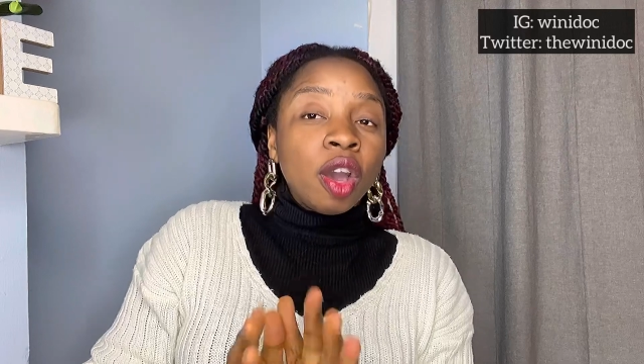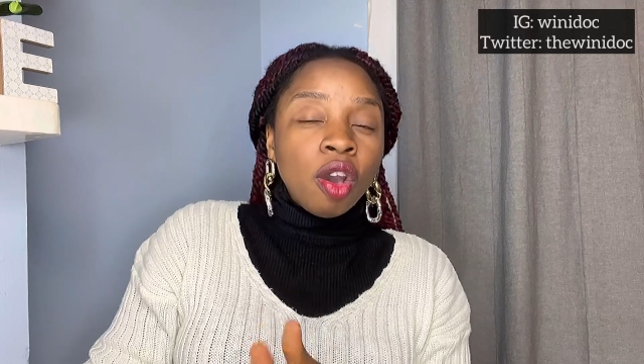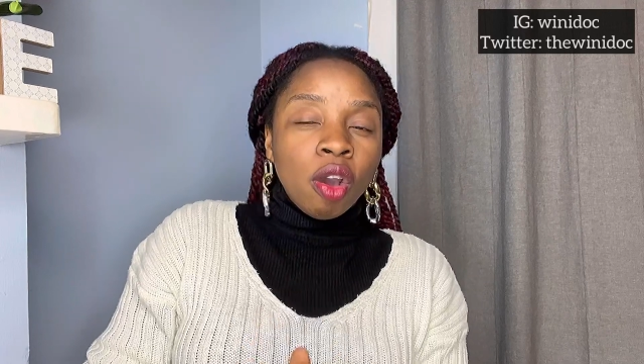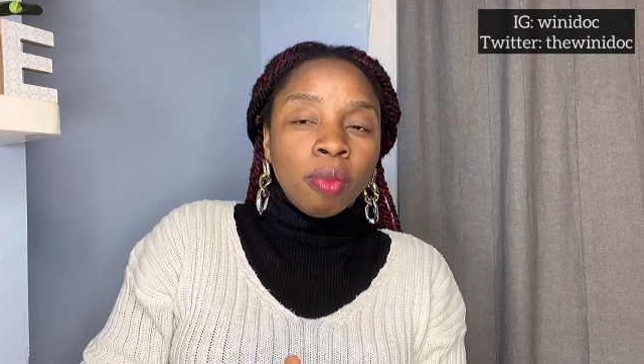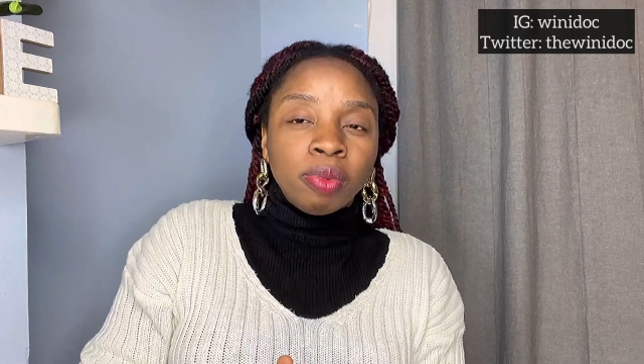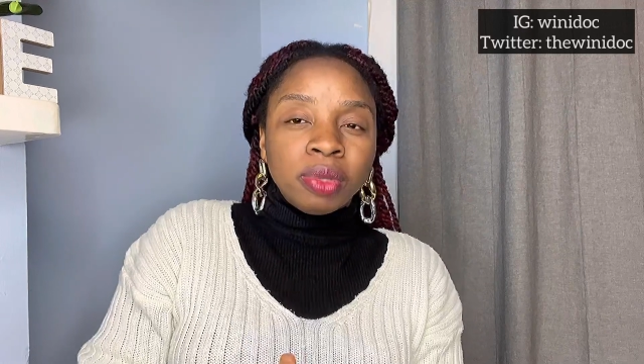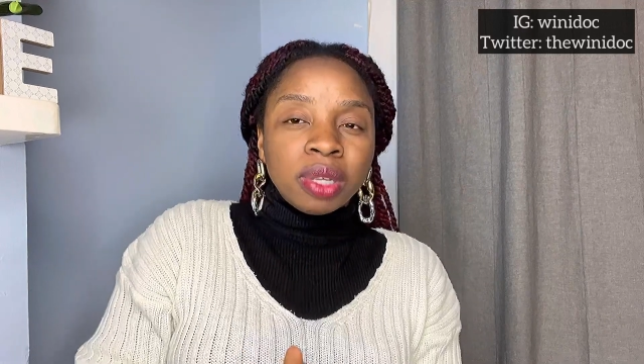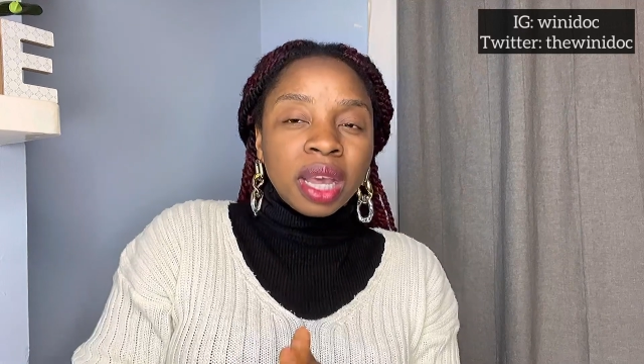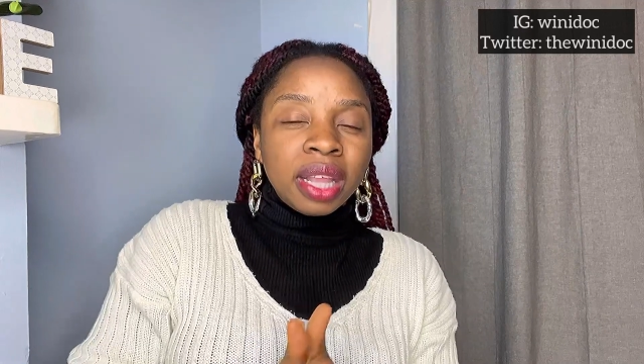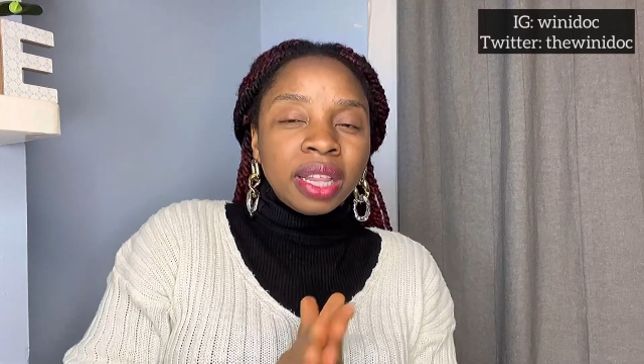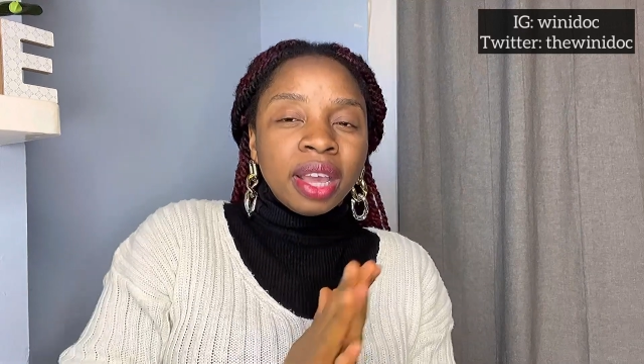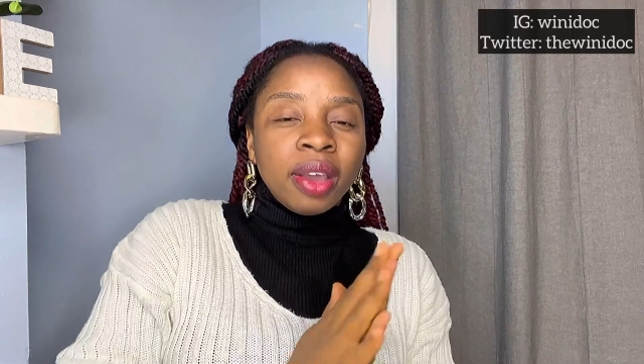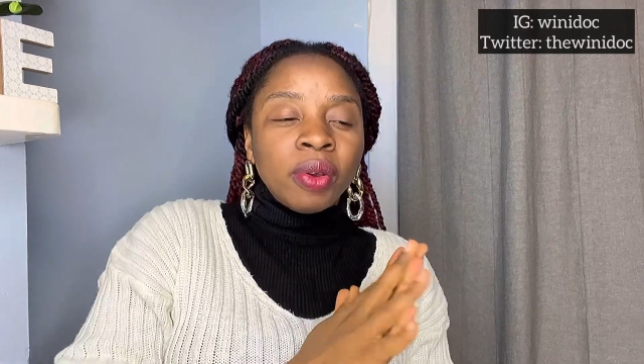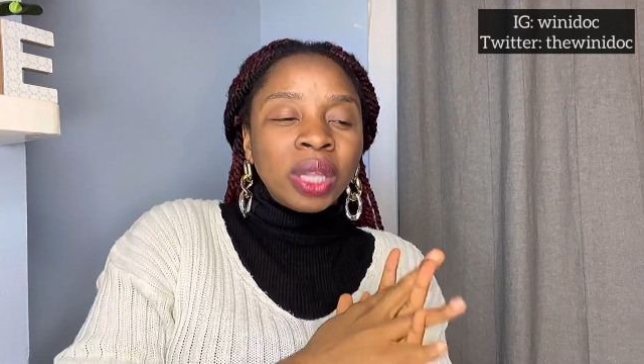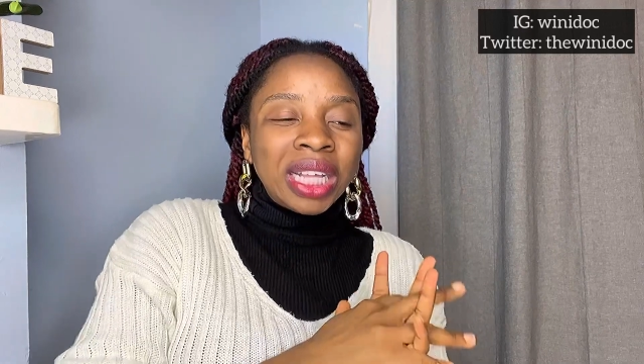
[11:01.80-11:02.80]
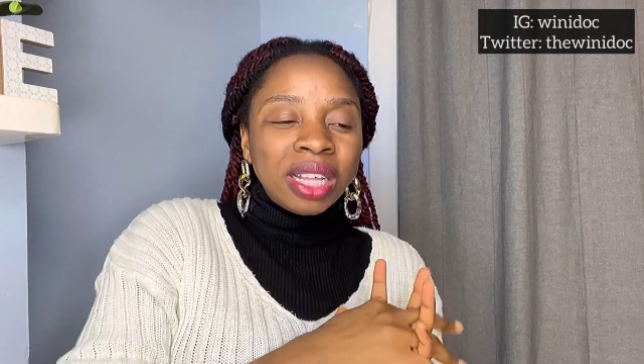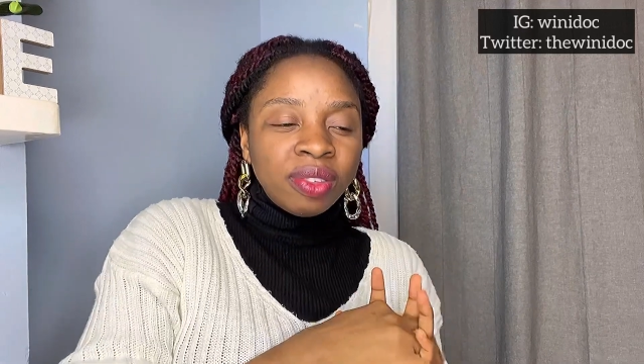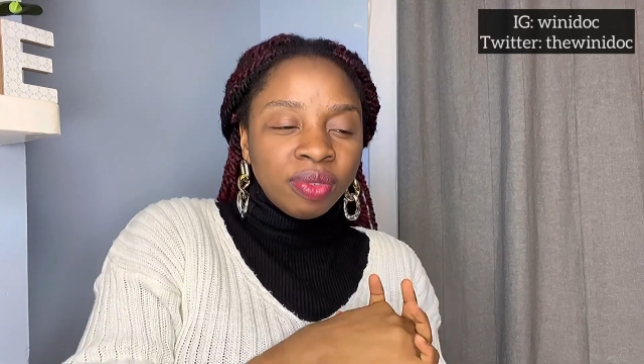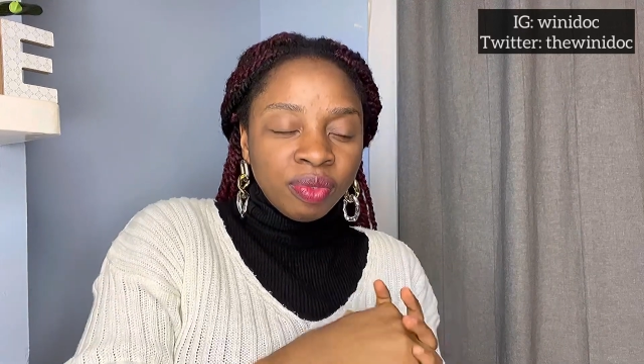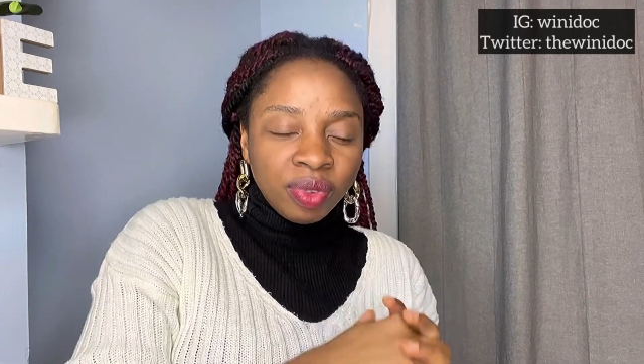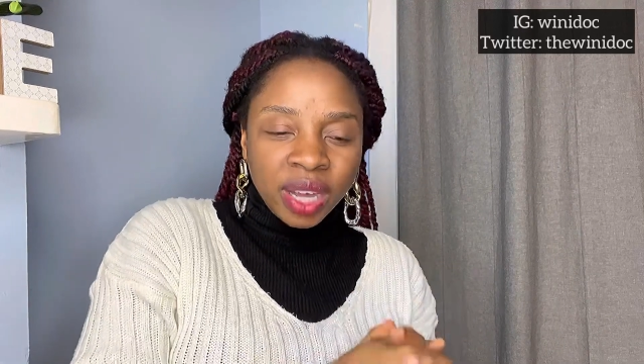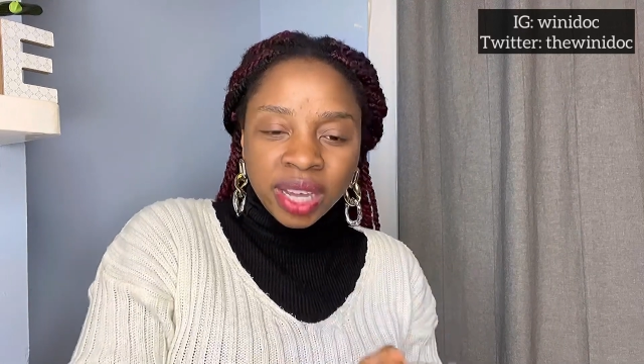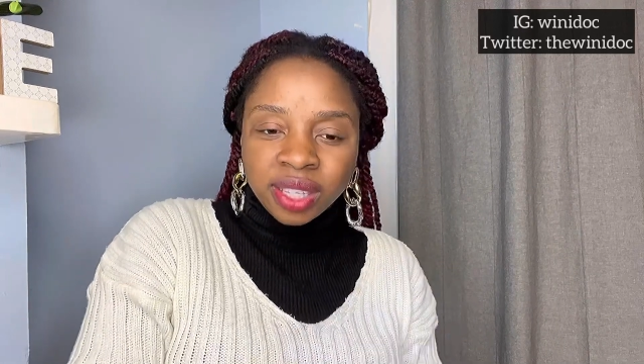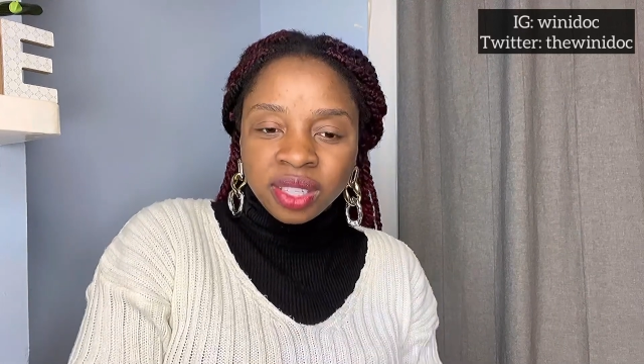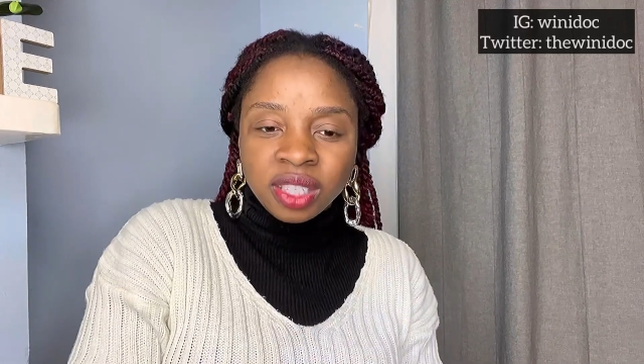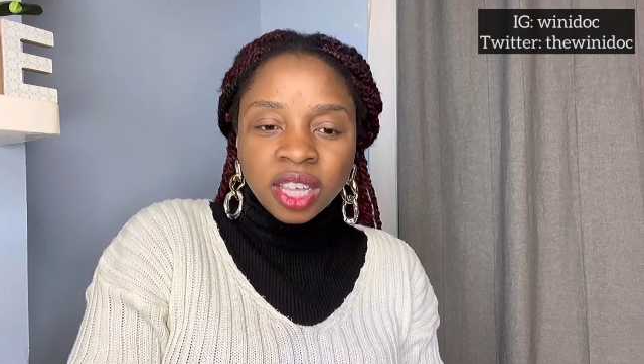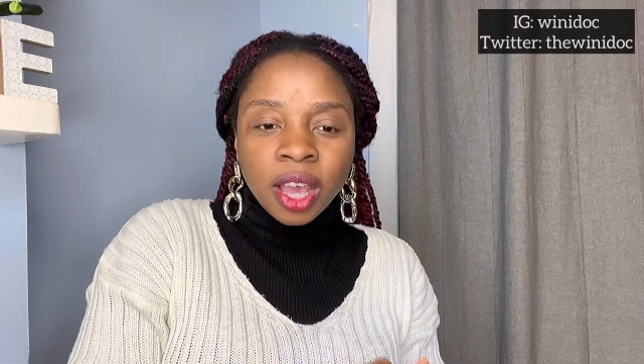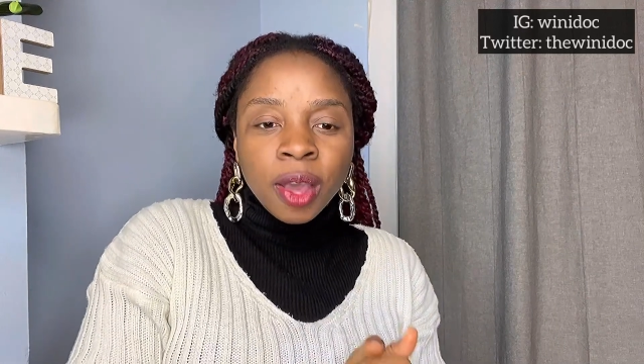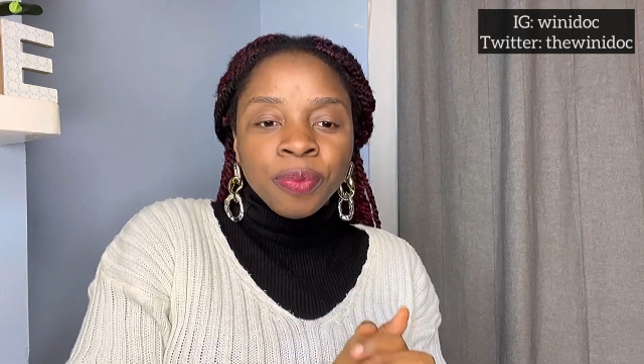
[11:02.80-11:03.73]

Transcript: helped and I would advise